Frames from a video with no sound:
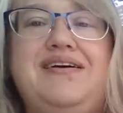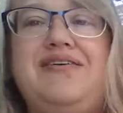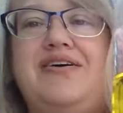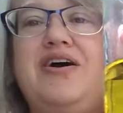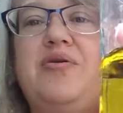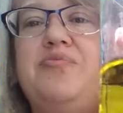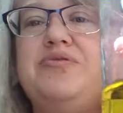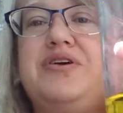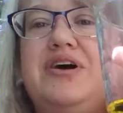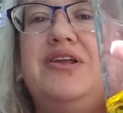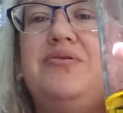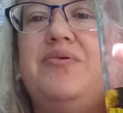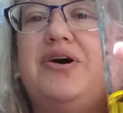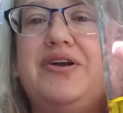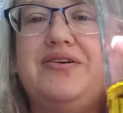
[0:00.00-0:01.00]
or a cup with
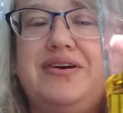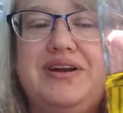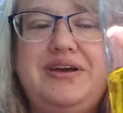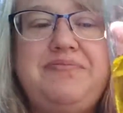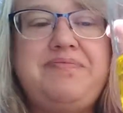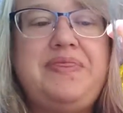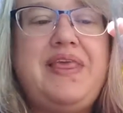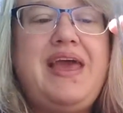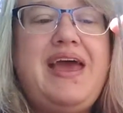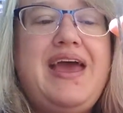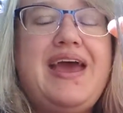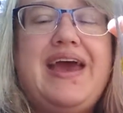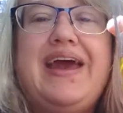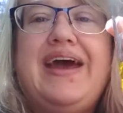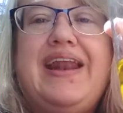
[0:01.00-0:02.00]
yellow water in it,
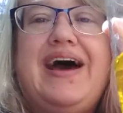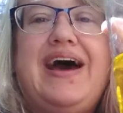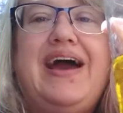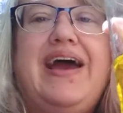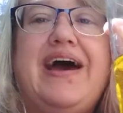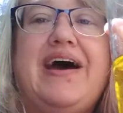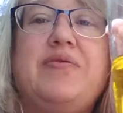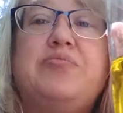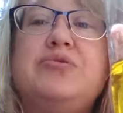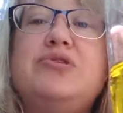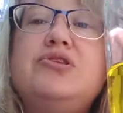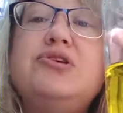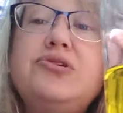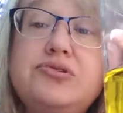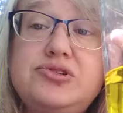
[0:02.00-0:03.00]
and I add
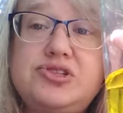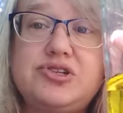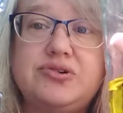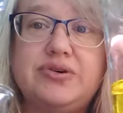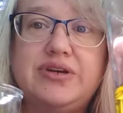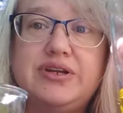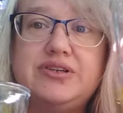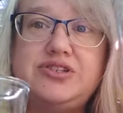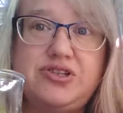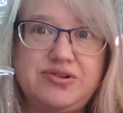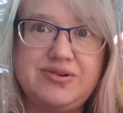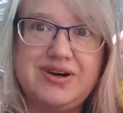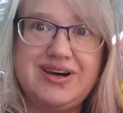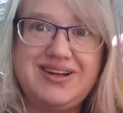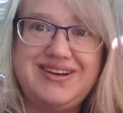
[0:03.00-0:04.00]
blue to it, do you
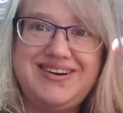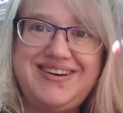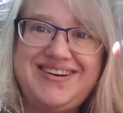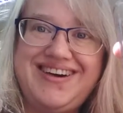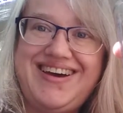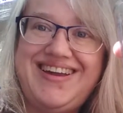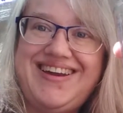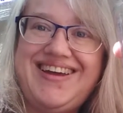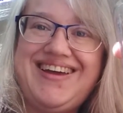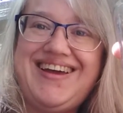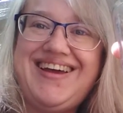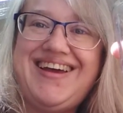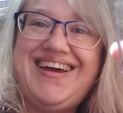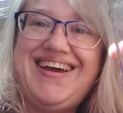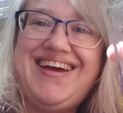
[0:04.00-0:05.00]
know what color you get?
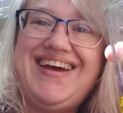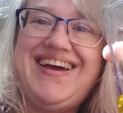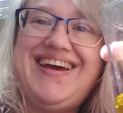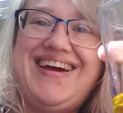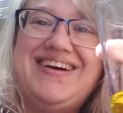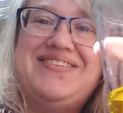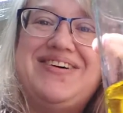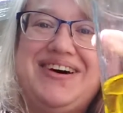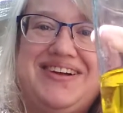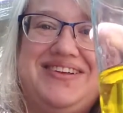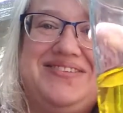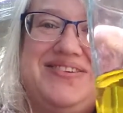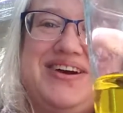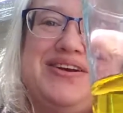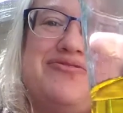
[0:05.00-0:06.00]
Well,
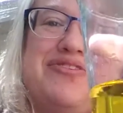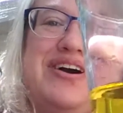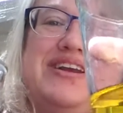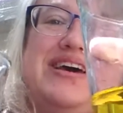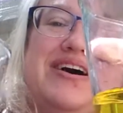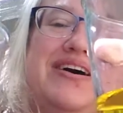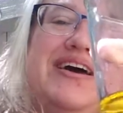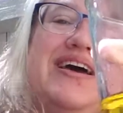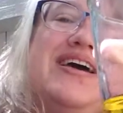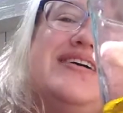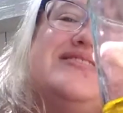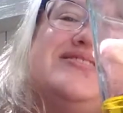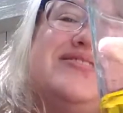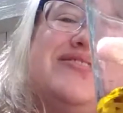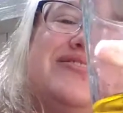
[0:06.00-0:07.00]
we're going to find out.
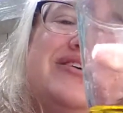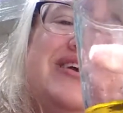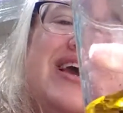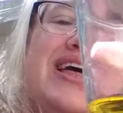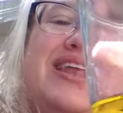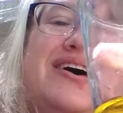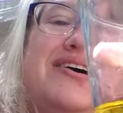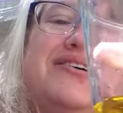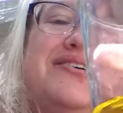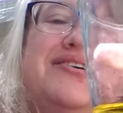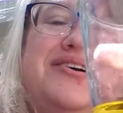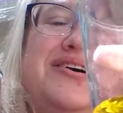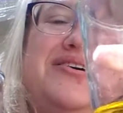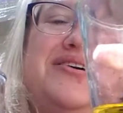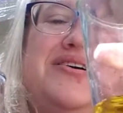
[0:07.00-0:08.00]
So
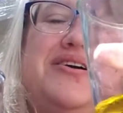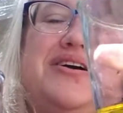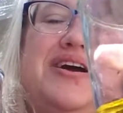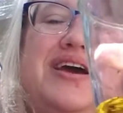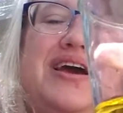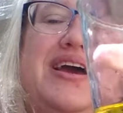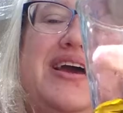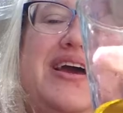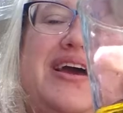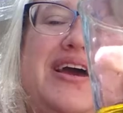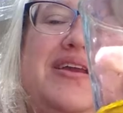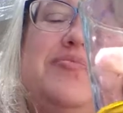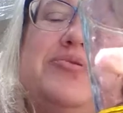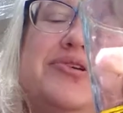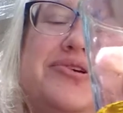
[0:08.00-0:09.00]
yellow
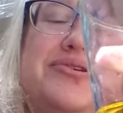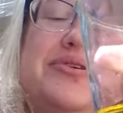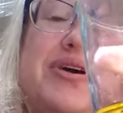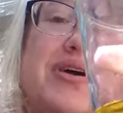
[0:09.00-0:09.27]
and blue